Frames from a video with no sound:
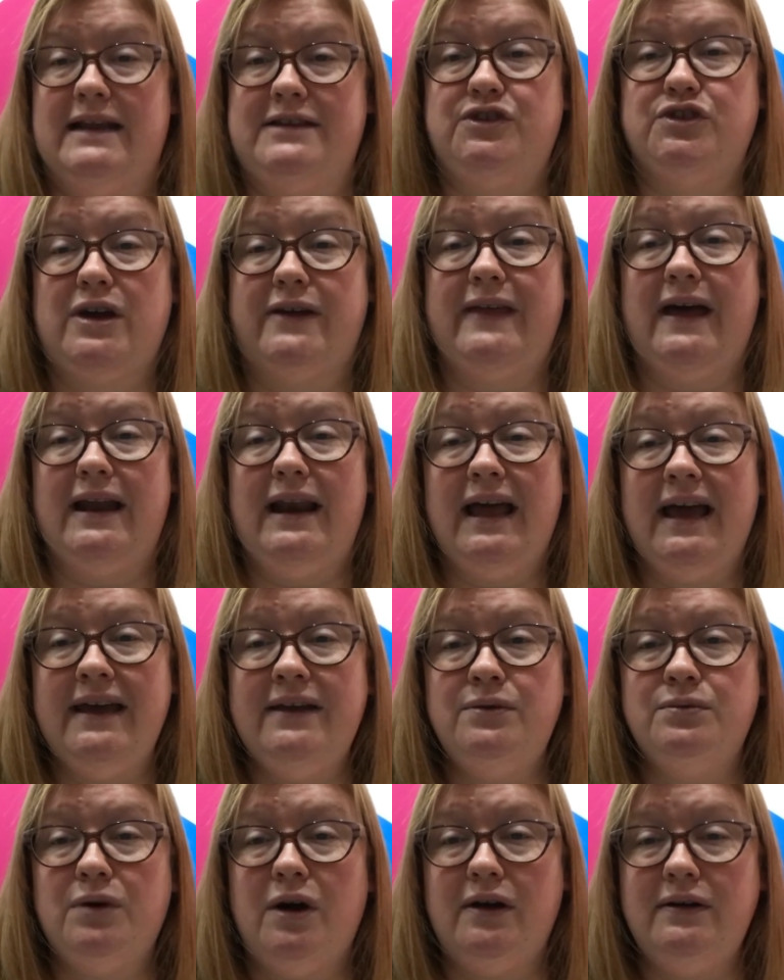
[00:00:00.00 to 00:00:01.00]
Let's try that
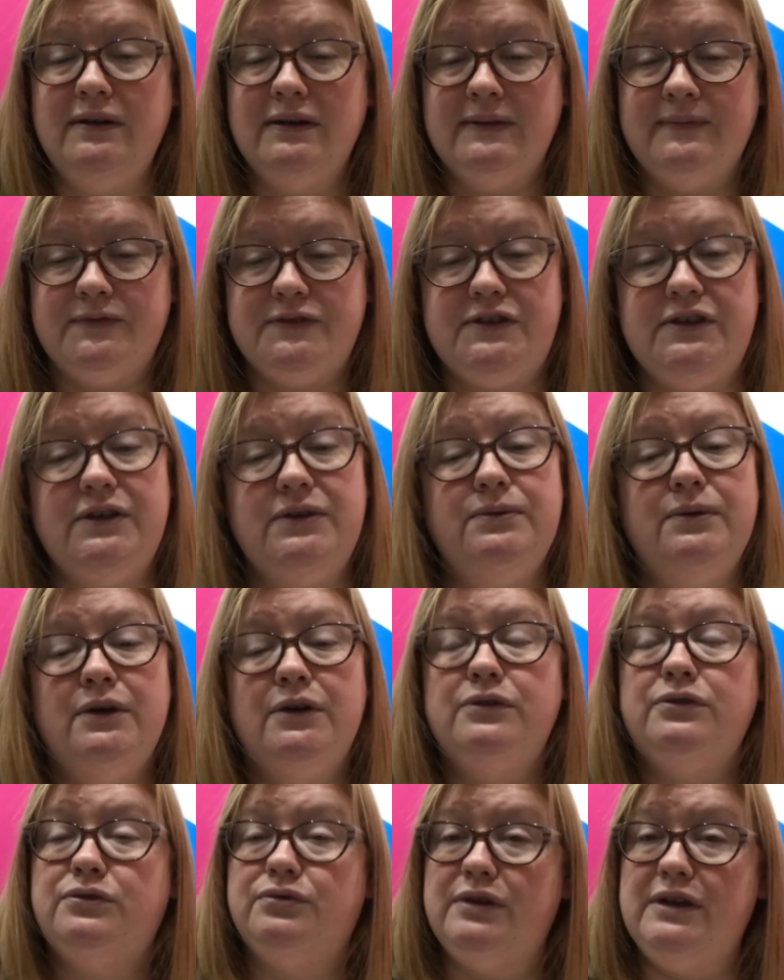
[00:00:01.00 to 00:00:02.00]
line. 1, 2,
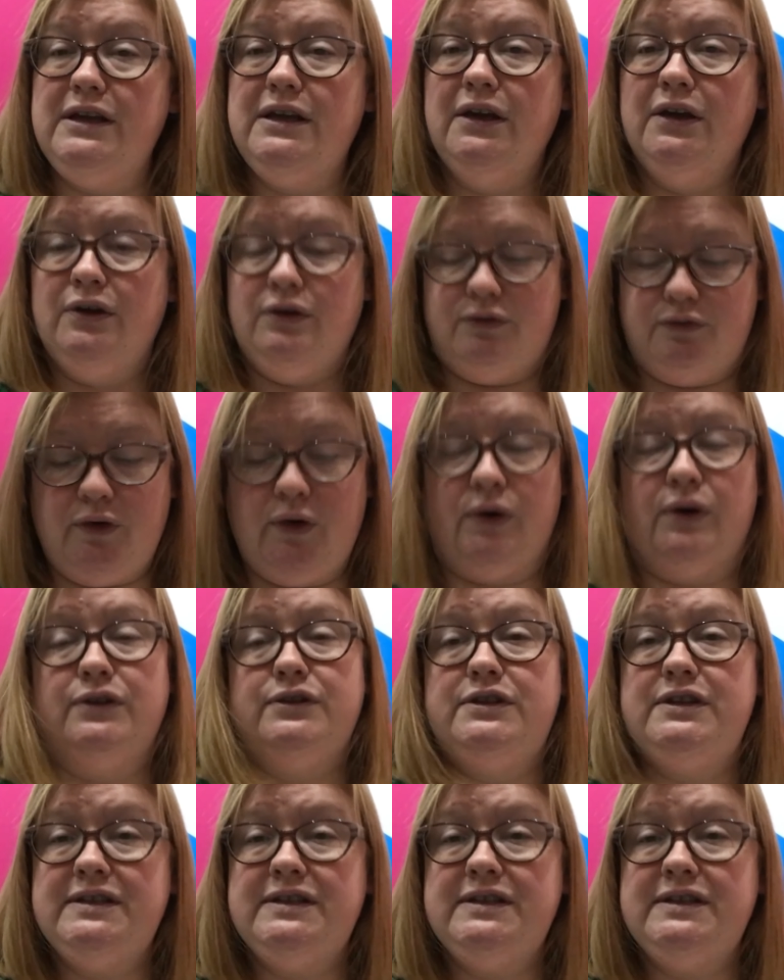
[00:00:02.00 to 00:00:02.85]
3, 4.